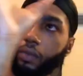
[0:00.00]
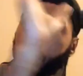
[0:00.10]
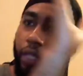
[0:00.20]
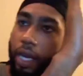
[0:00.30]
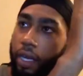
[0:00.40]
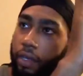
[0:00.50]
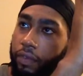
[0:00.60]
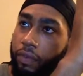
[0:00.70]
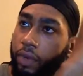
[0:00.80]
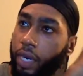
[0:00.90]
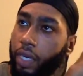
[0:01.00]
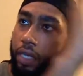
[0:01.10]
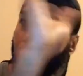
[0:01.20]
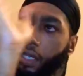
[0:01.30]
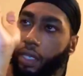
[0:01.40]
love, right?
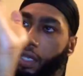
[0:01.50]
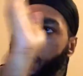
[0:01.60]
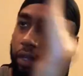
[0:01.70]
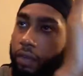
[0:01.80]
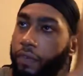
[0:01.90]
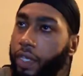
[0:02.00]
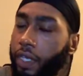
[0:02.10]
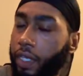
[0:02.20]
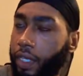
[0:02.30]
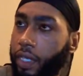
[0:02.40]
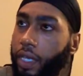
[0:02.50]
Love, and